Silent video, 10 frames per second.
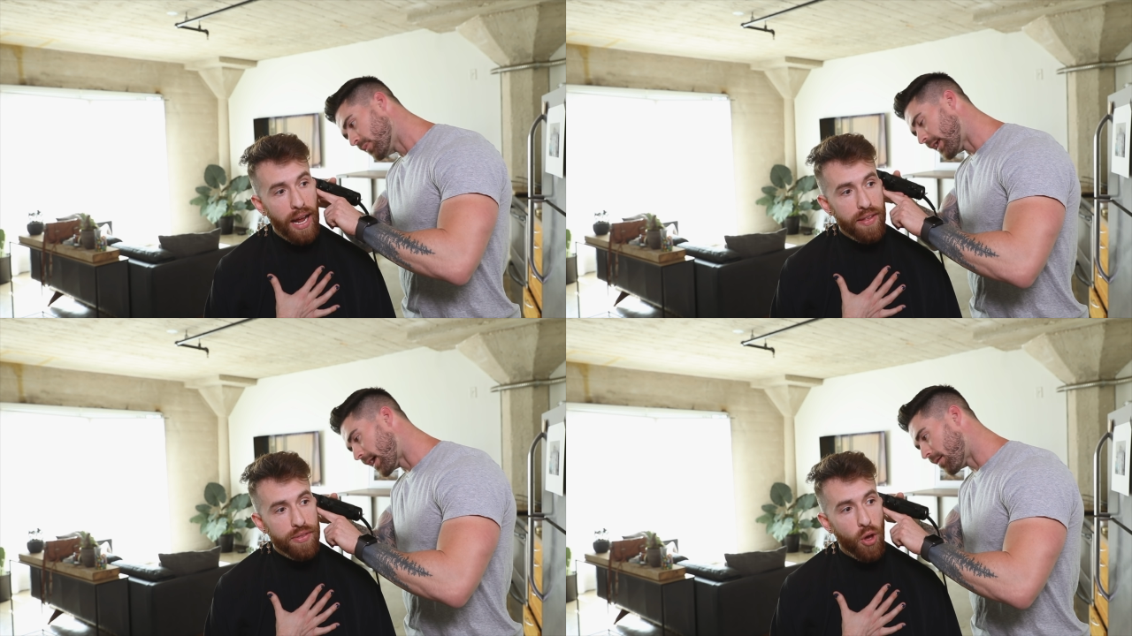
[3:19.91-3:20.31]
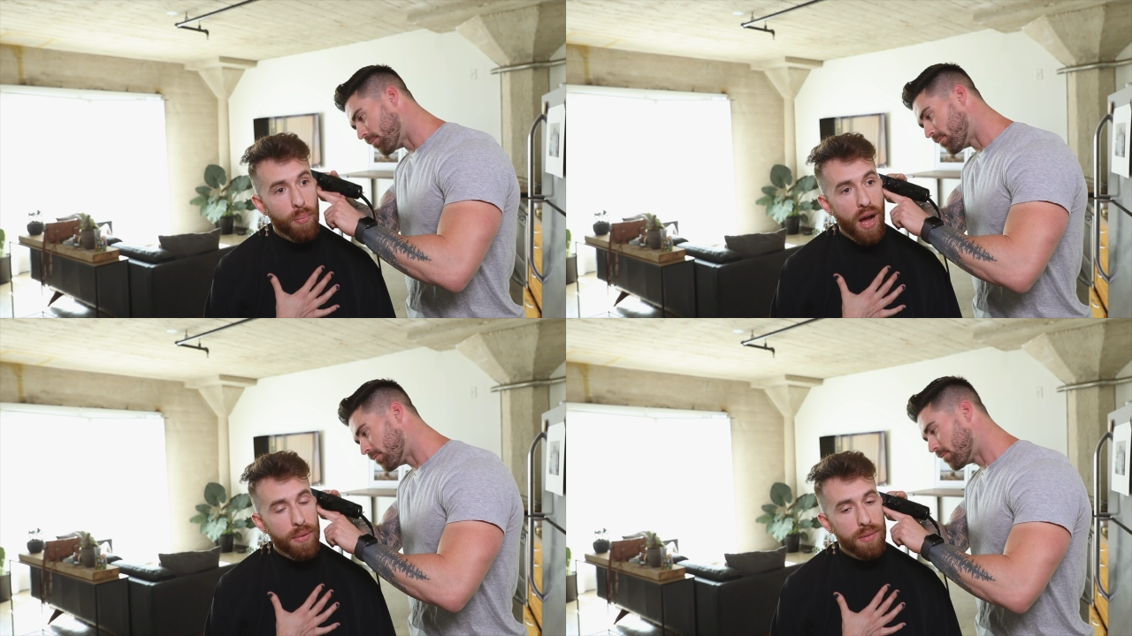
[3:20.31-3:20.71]
Speaker 1: and I think yeah. the
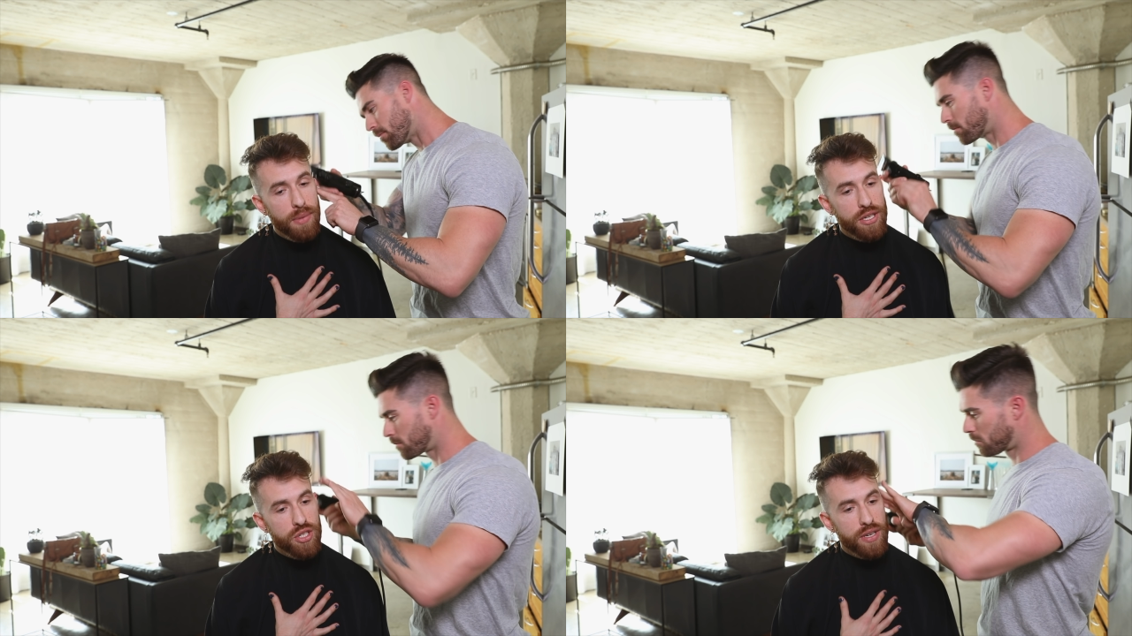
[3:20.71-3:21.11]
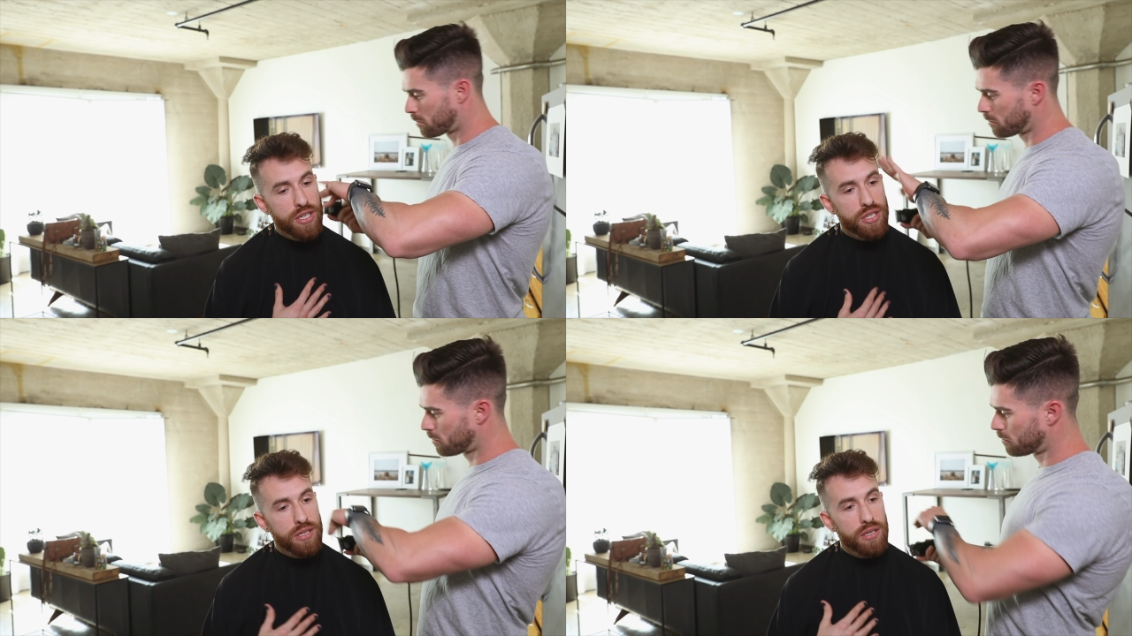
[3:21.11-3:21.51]
Obama
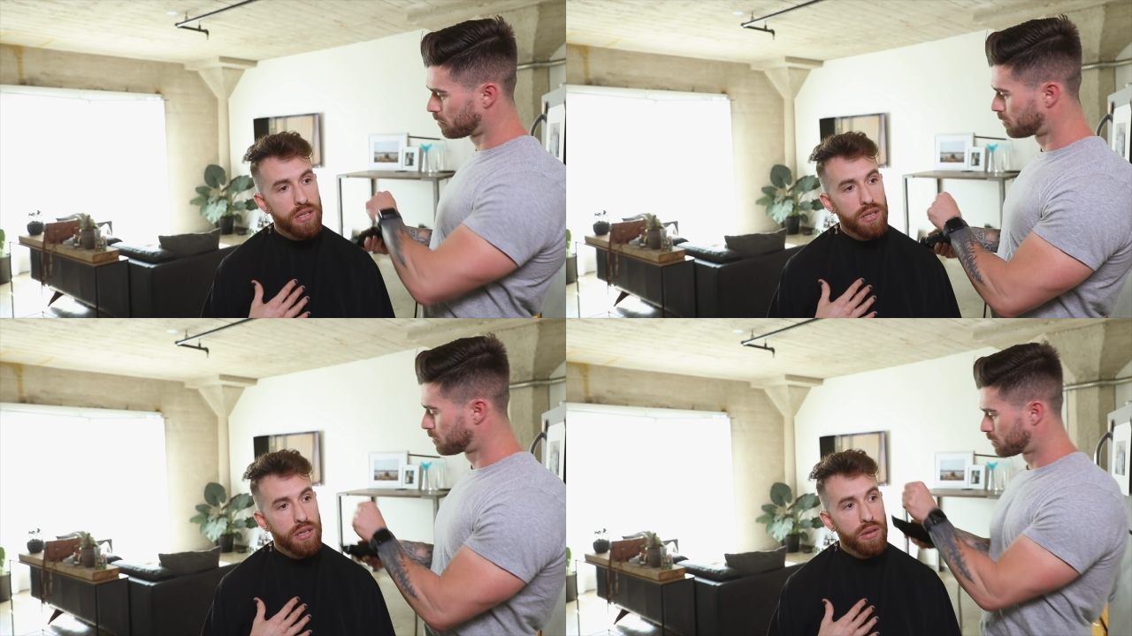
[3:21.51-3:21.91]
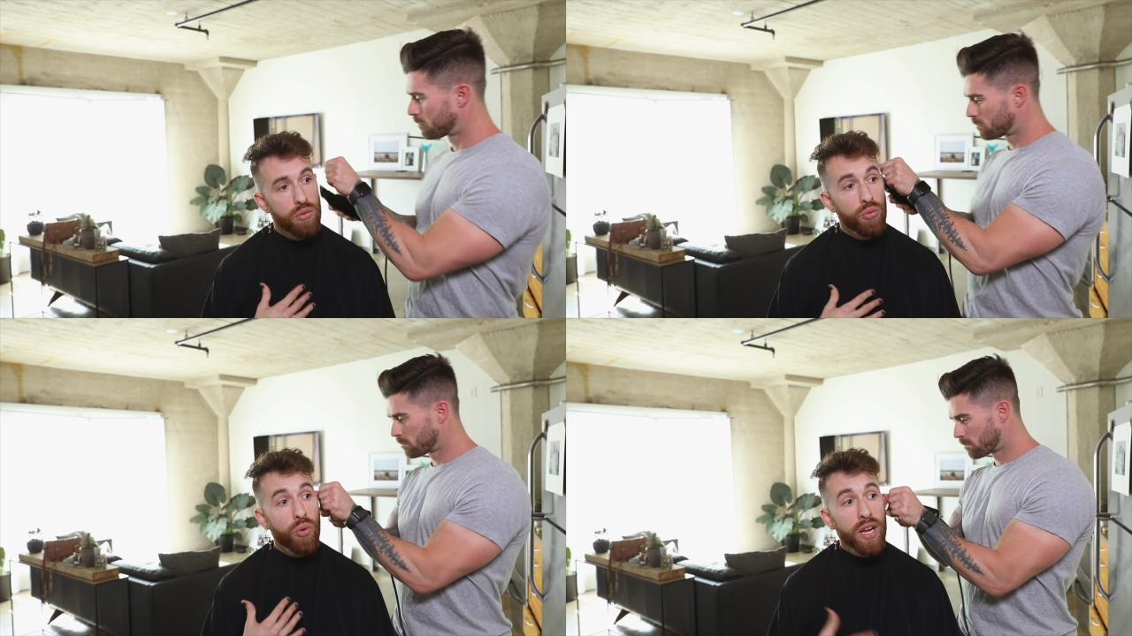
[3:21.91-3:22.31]
administration
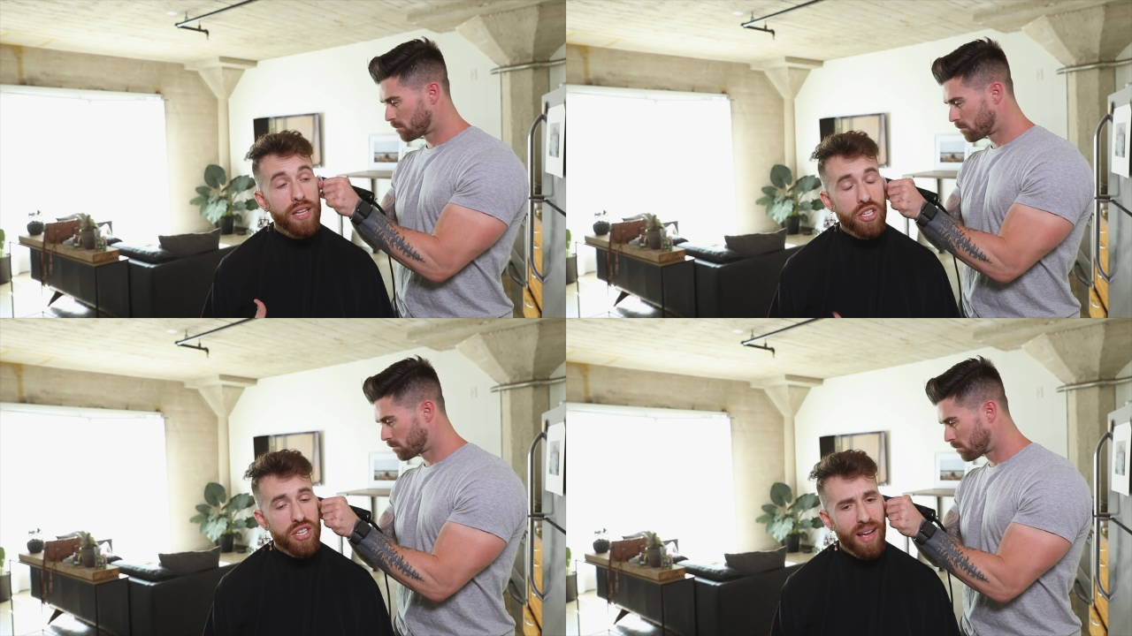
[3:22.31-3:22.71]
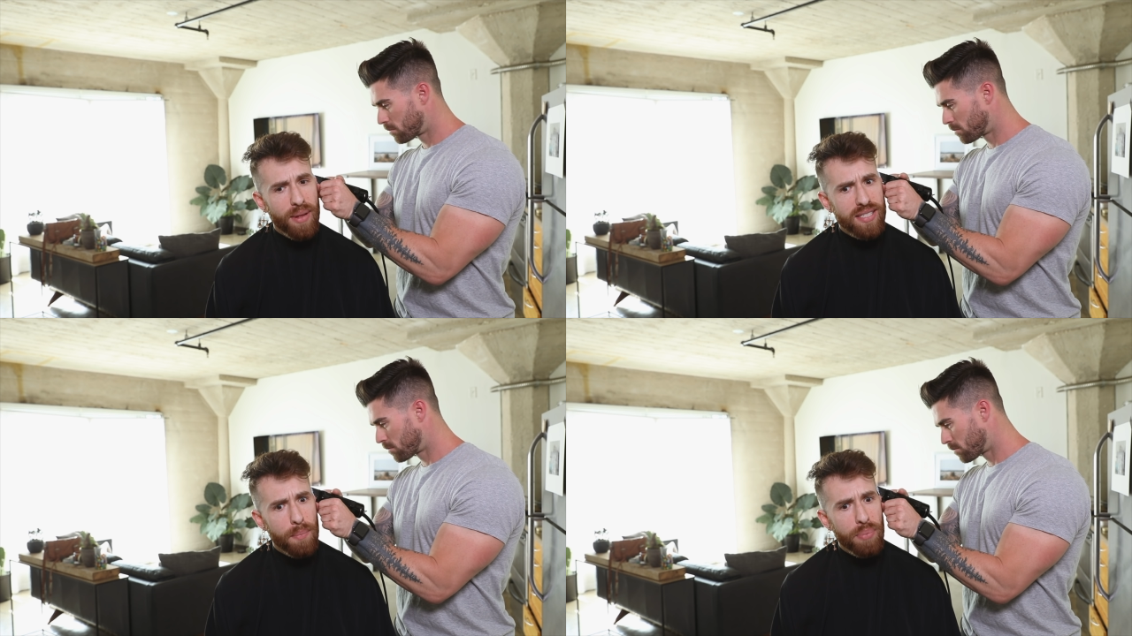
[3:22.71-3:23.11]
really,
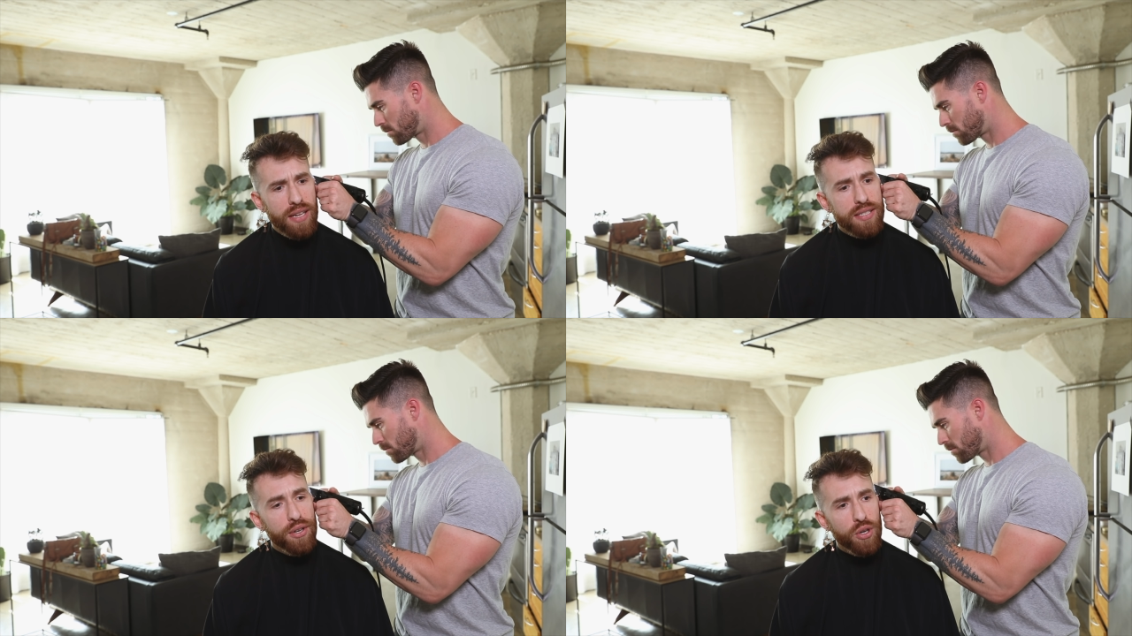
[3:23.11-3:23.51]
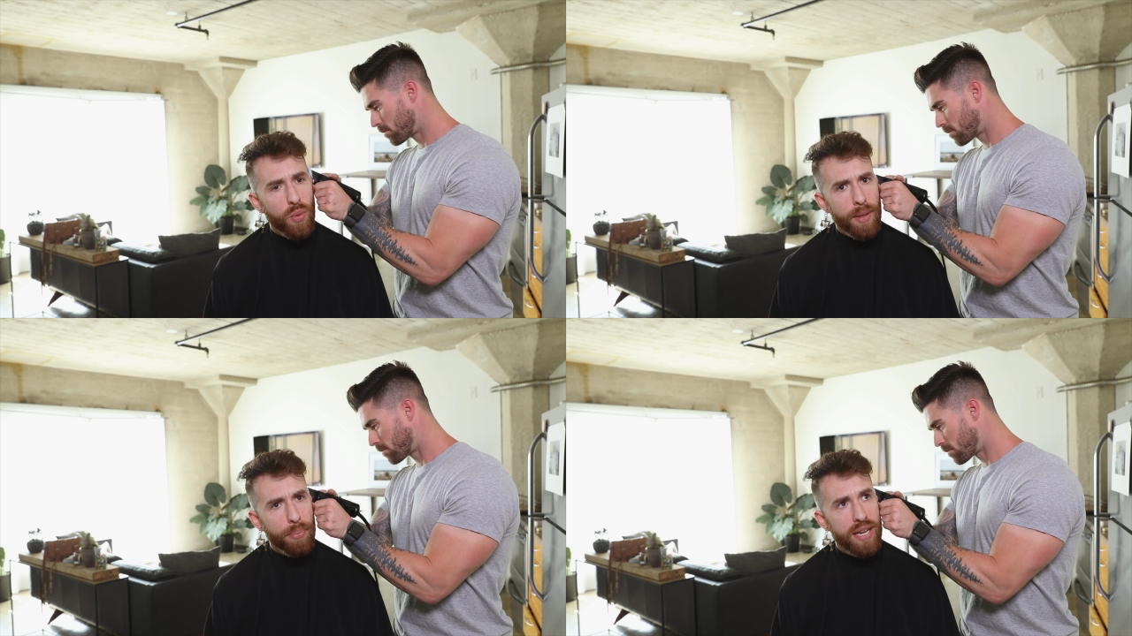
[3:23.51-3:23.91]
it's a big deal
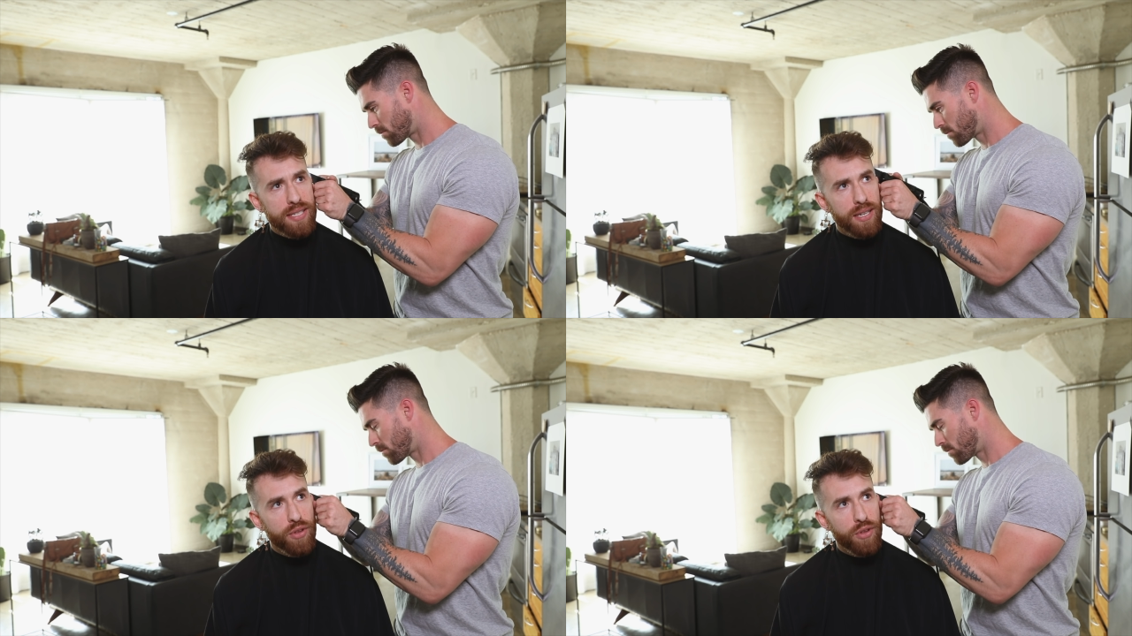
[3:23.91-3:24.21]
when the president